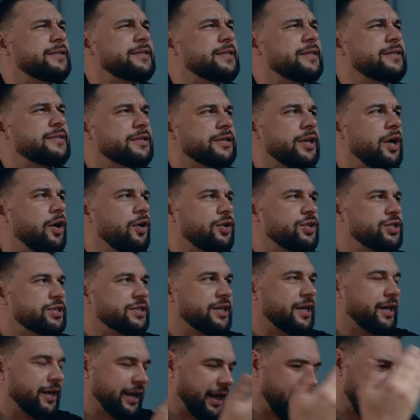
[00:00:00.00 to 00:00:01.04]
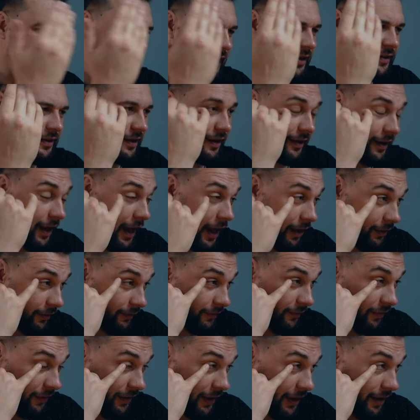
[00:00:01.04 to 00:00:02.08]
it, launched, like I had an
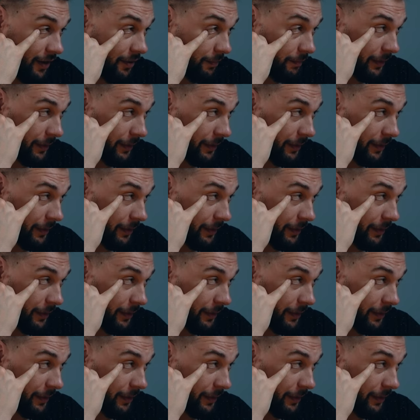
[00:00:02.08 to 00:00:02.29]
account there,